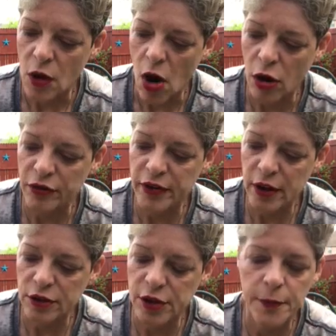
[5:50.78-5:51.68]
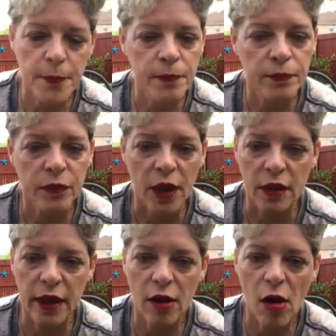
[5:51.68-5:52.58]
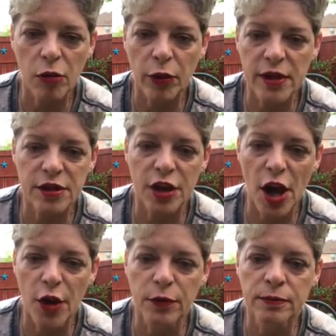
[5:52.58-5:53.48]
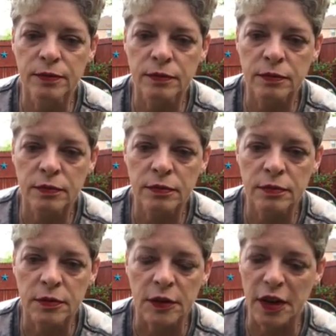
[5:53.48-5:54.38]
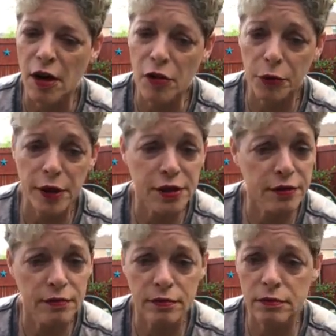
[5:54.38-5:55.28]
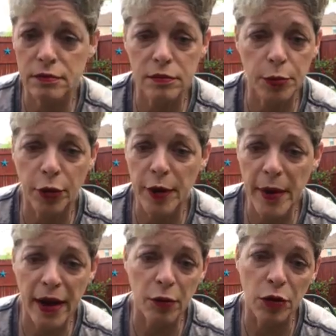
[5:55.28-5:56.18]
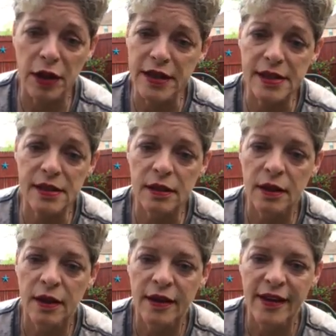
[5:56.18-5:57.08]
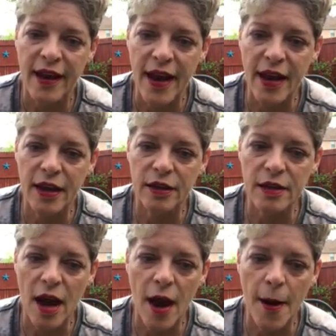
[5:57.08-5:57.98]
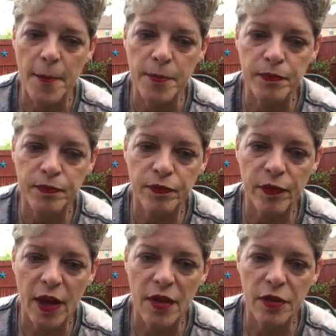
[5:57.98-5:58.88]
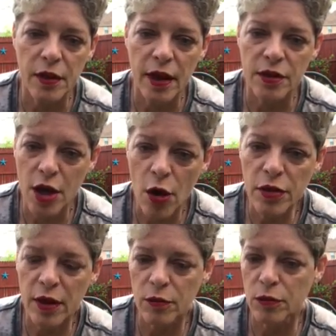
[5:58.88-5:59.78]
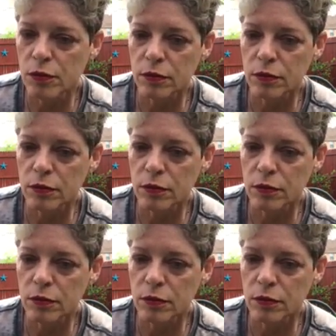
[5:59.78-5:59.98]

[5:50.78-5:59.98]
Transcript: heartfelt, and let all the rest go. Let all the rest, pray about it and release it. And know that